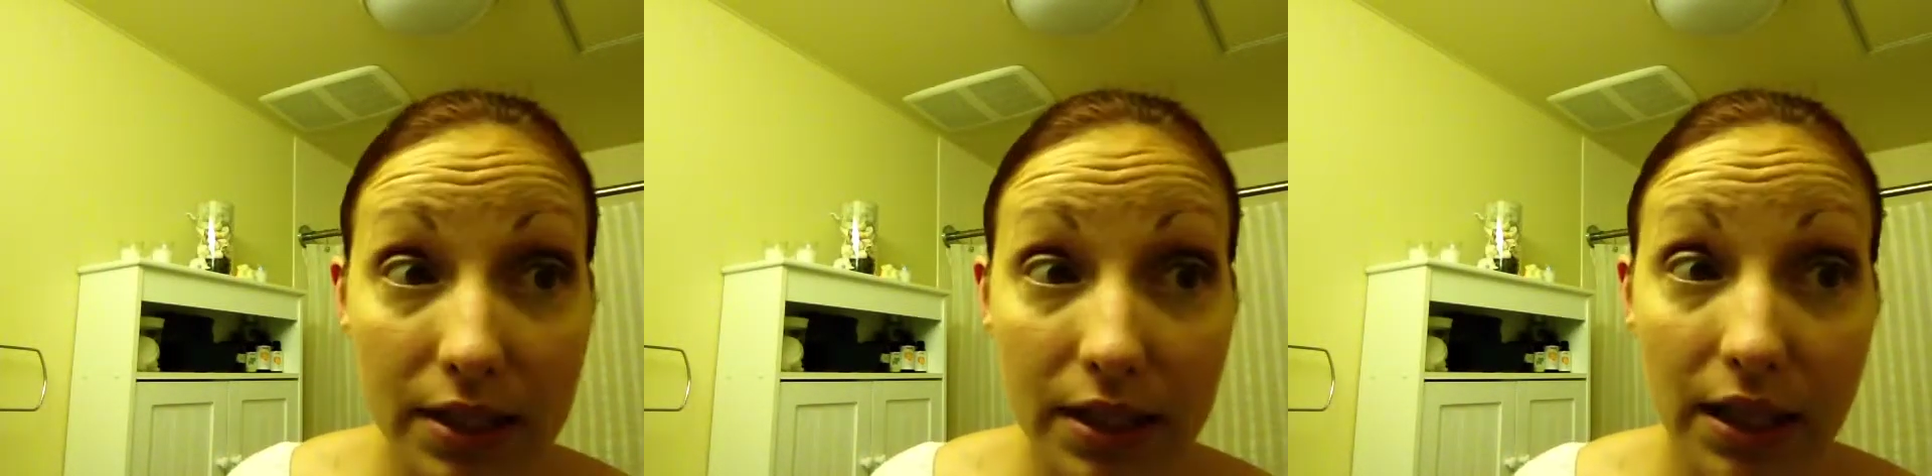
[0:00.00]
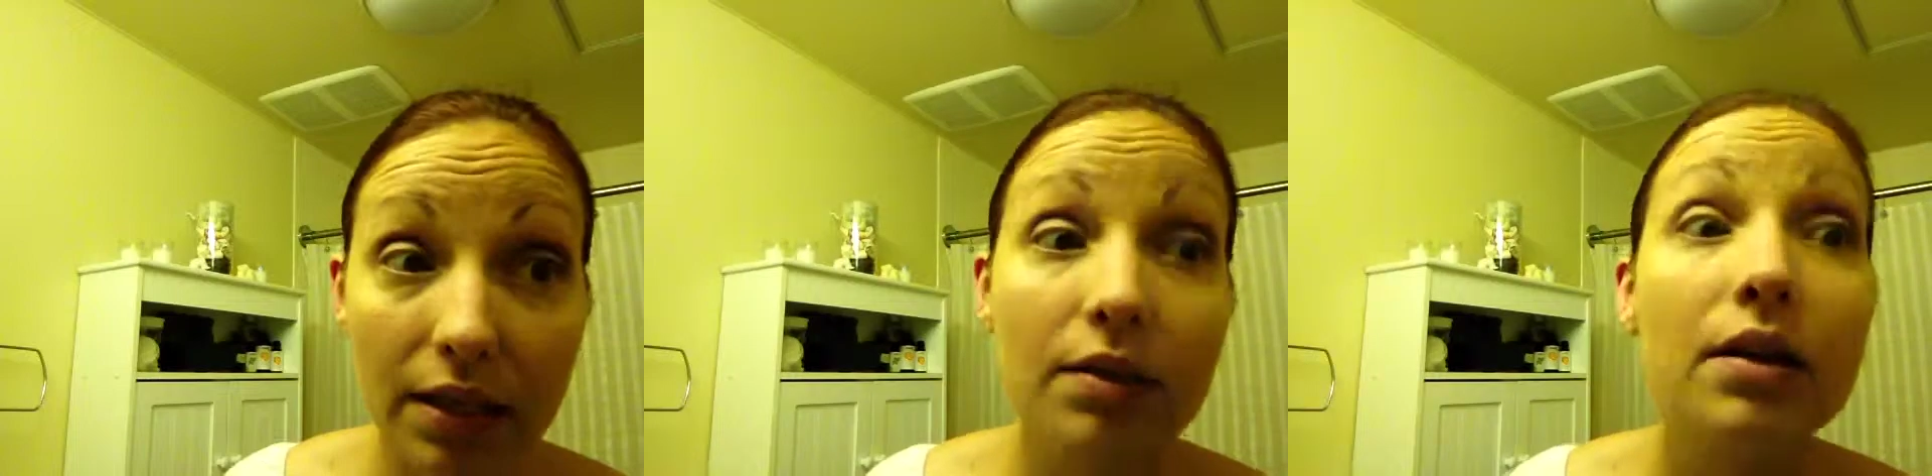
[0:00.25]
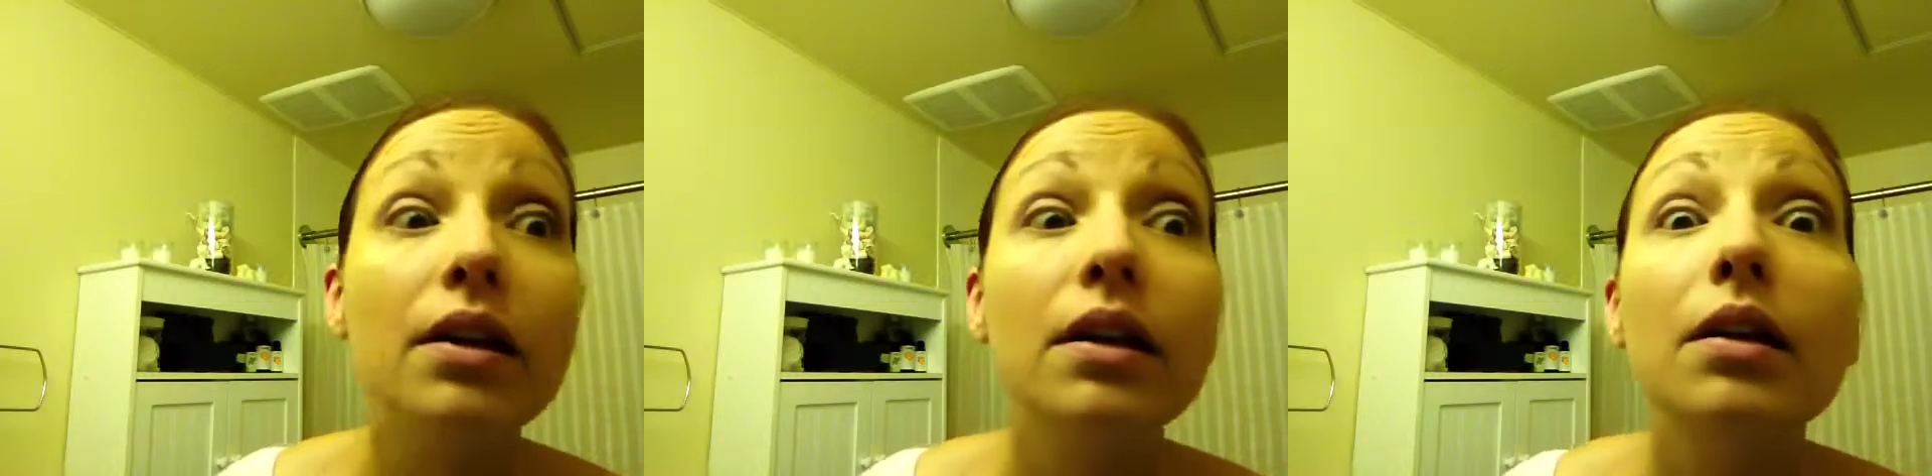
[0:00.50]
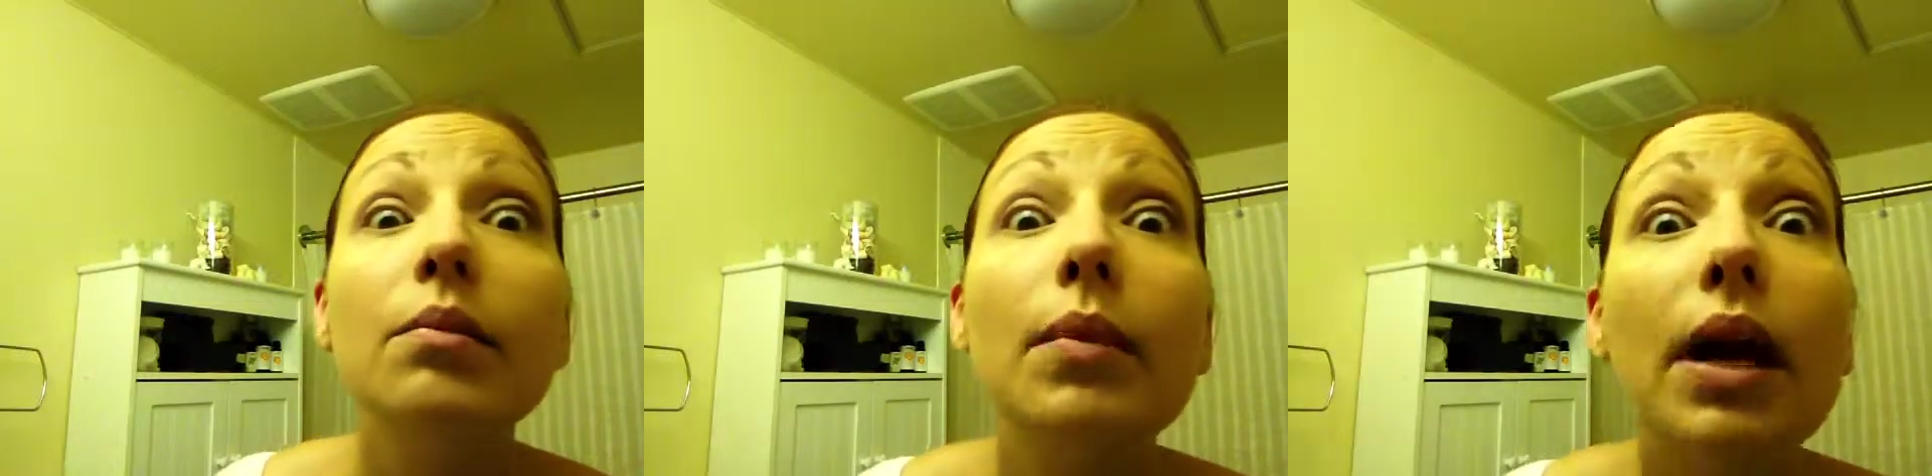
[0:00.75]
see
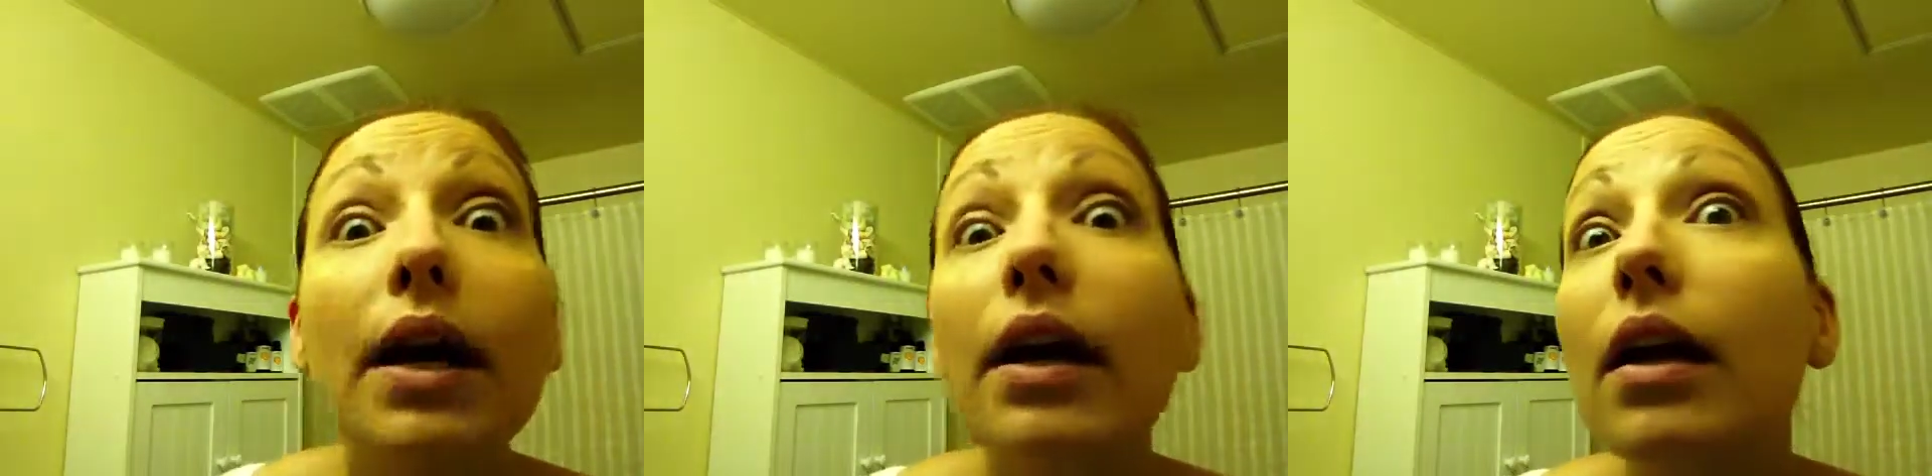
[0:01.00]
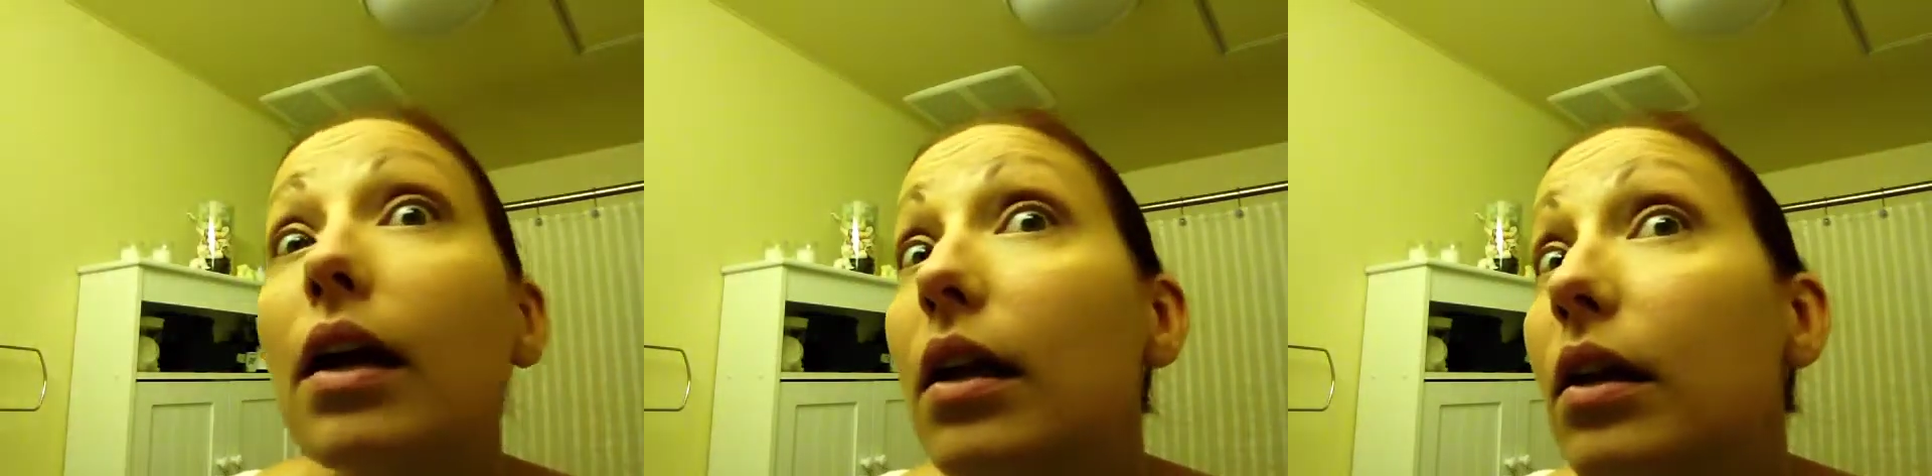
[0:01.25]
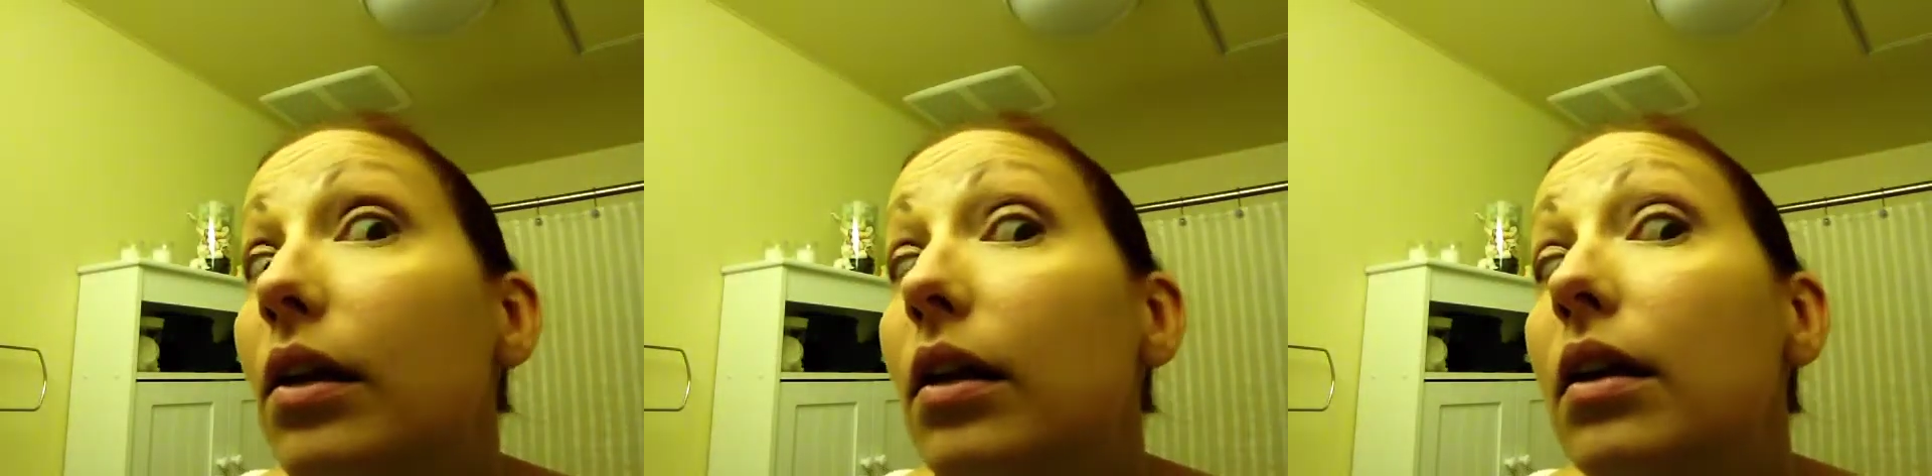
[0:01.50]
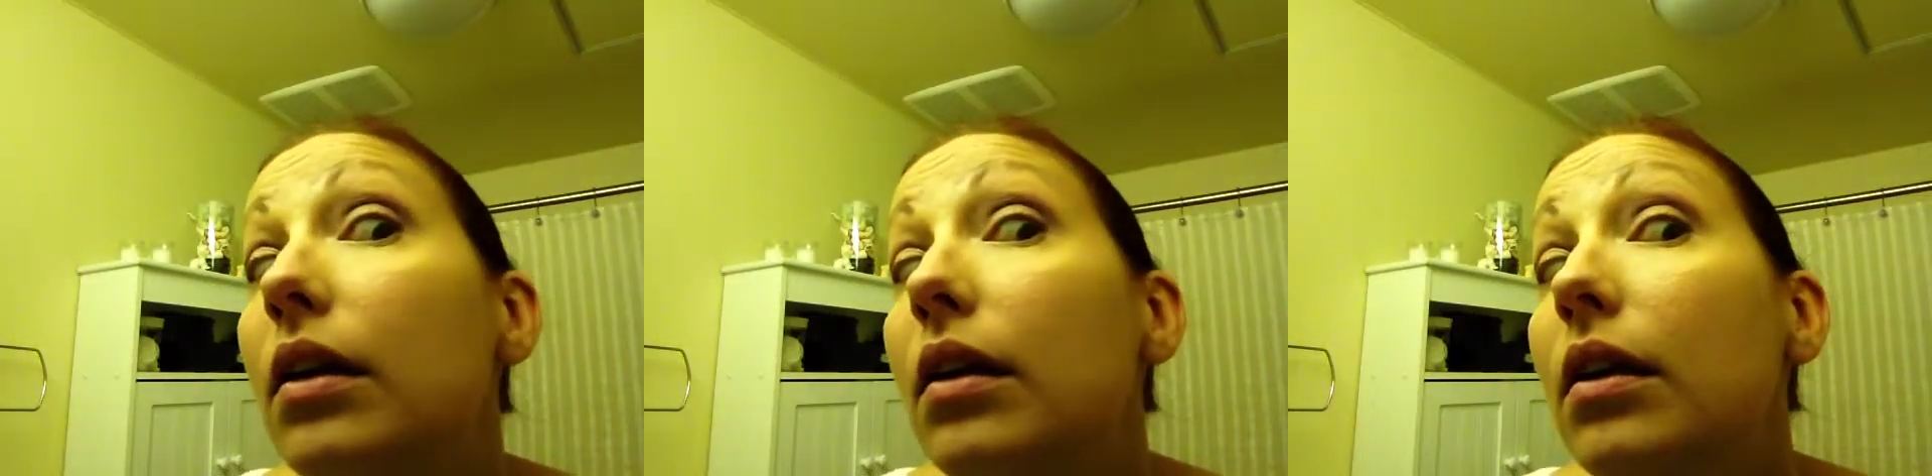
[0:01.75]
my eye color,